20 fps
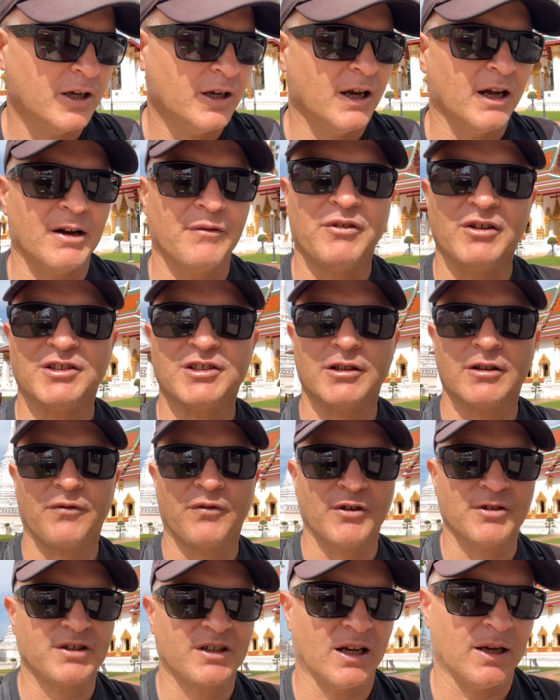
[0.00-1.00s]
And if this is your
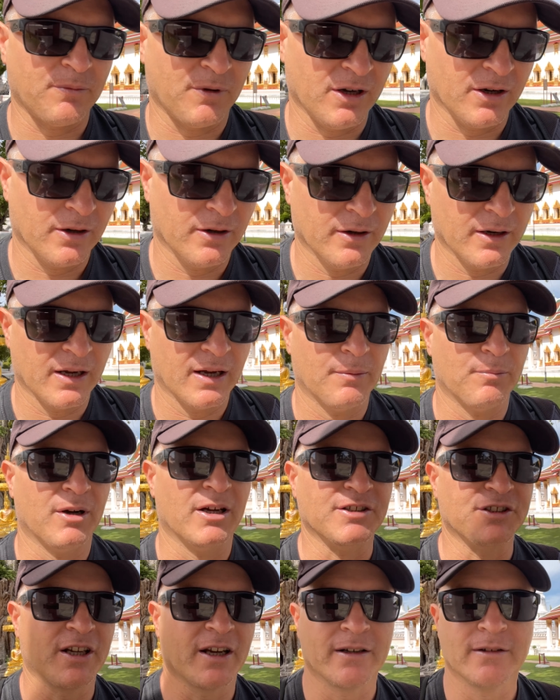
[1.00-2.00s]
first time here at my
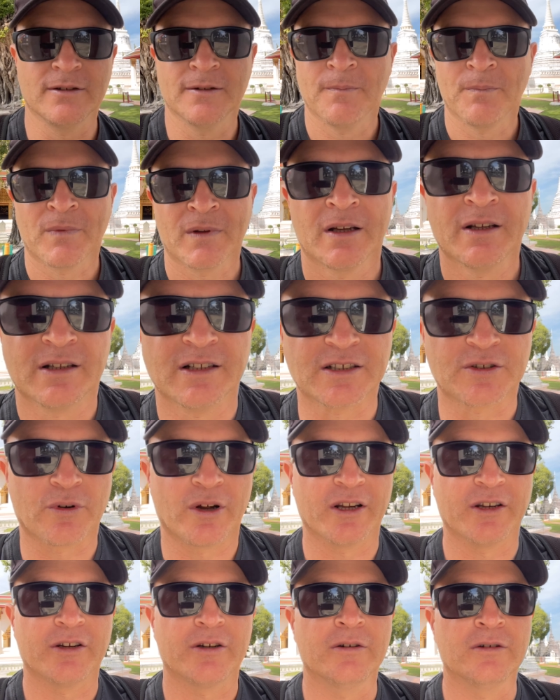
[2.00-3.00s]
channel, this is what
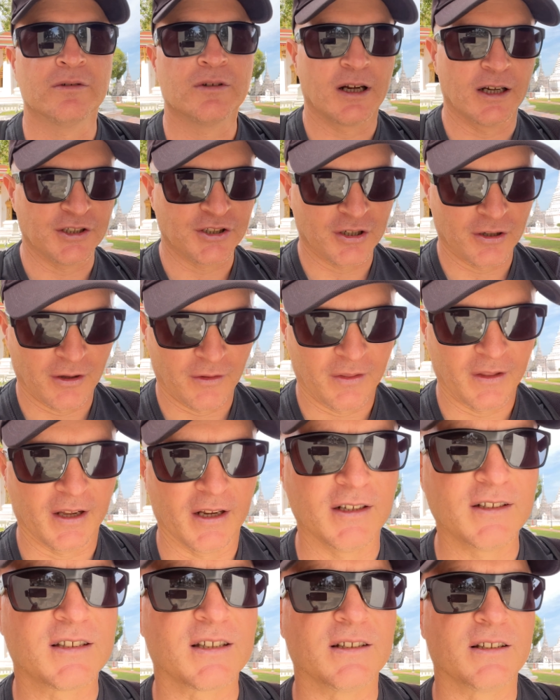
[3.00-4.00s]
I do. I show you
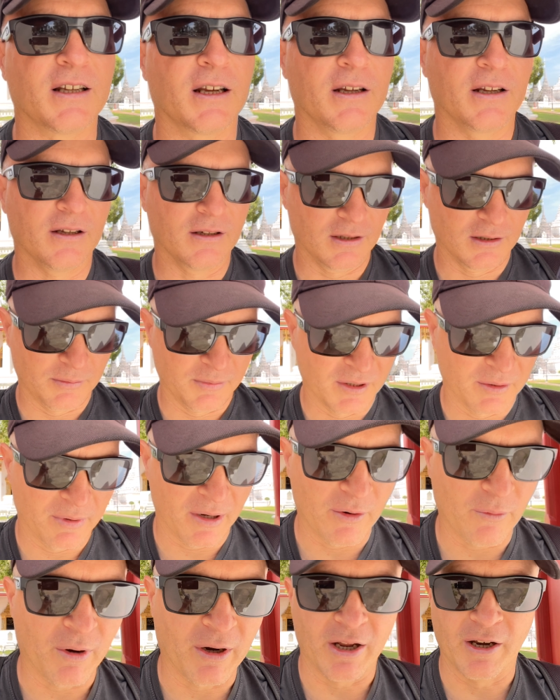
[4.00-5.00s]
things and tell you a little bit
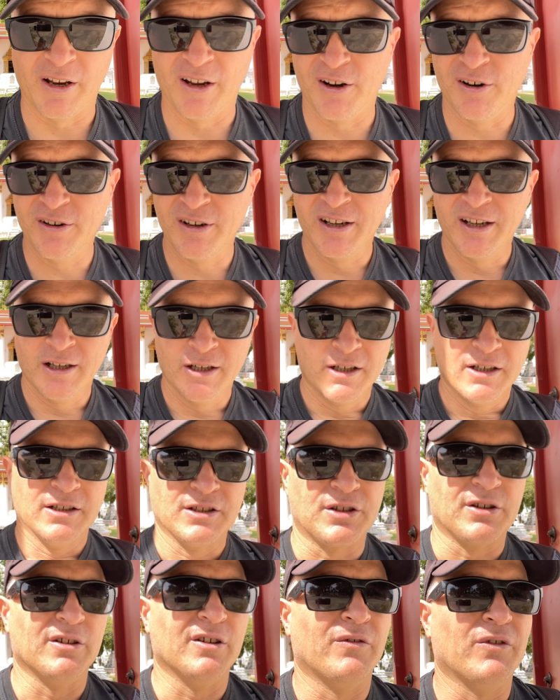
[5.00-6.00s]
about what I know.
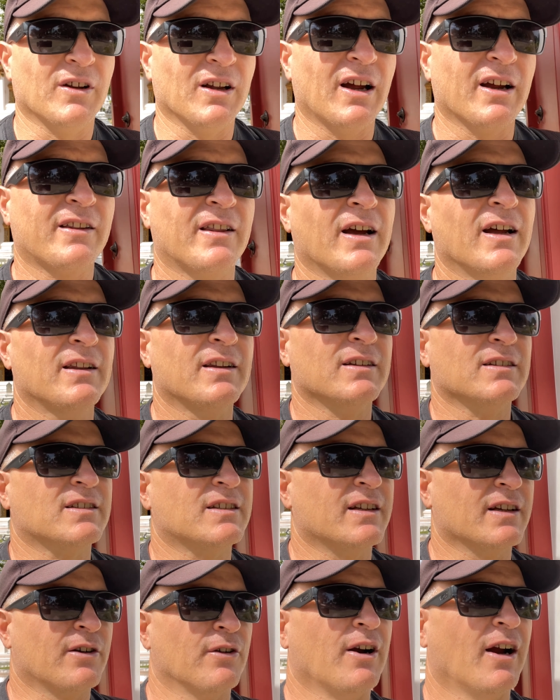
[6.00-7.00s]
So if you like that, then
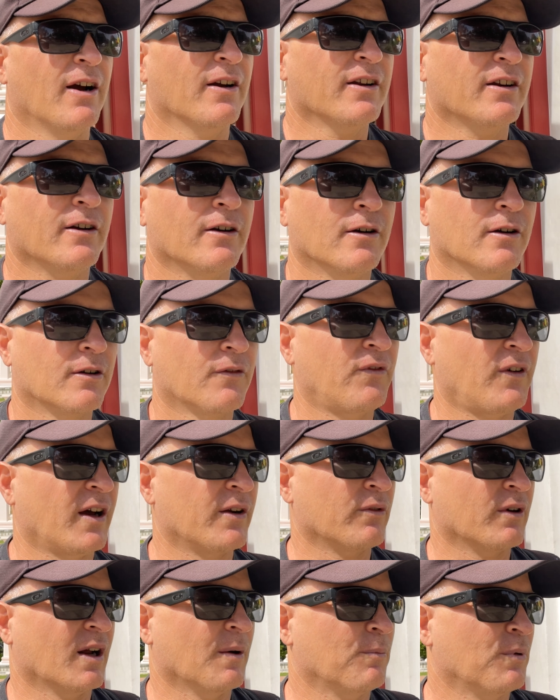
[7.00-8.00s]
stick around and you're notified
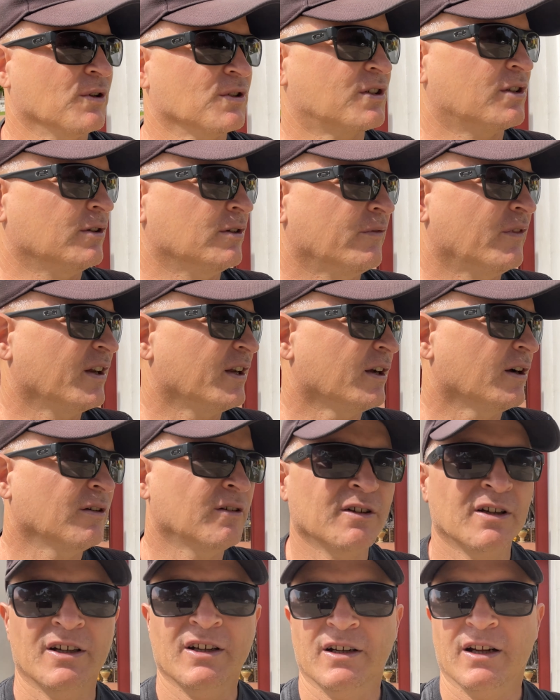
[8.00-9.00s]
when I post a new video.
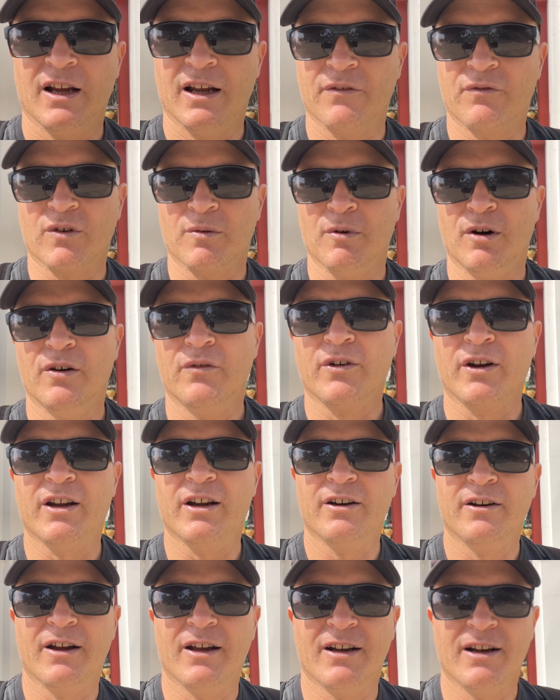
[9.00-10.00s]
And from over
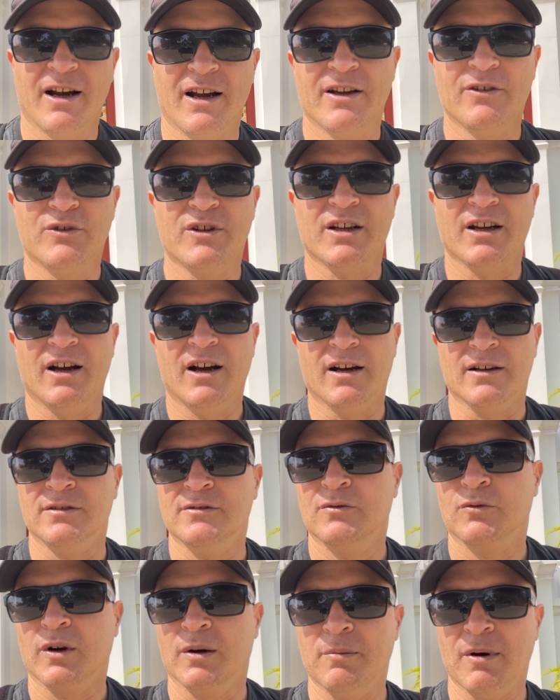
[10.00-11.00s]
here in Ayutthaya,
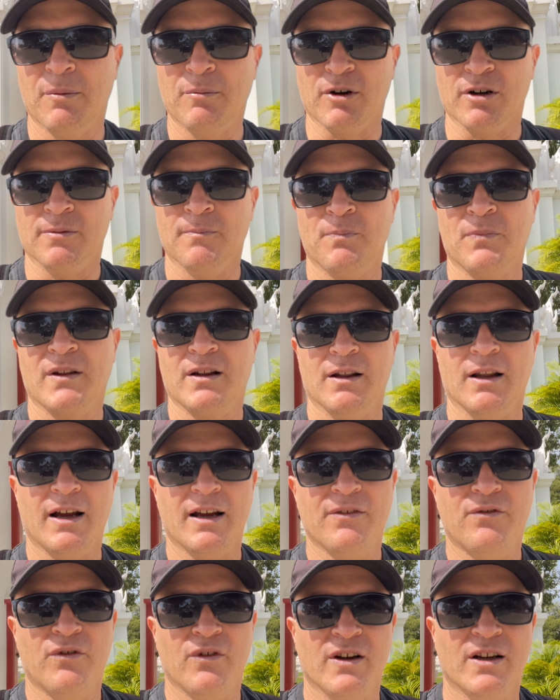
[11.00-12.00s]
remember,
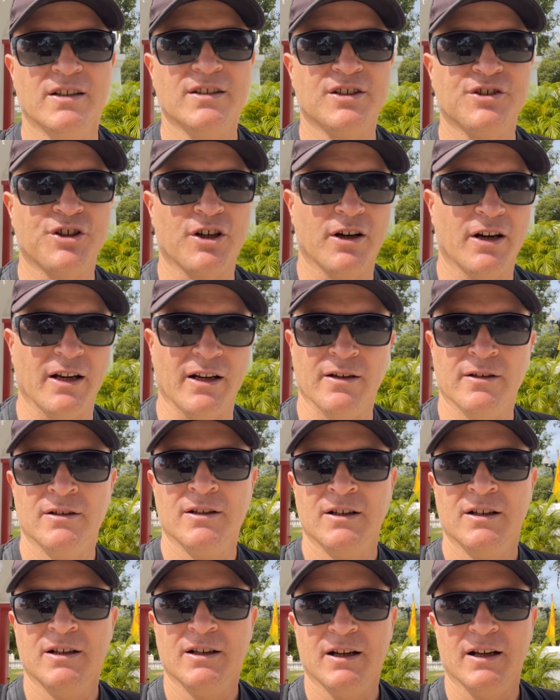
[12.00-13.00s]
life is a journey.
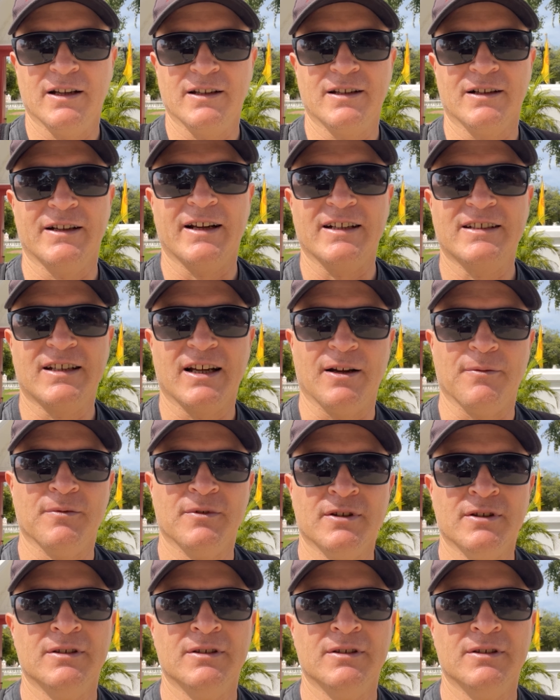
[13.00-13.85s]
Until next time,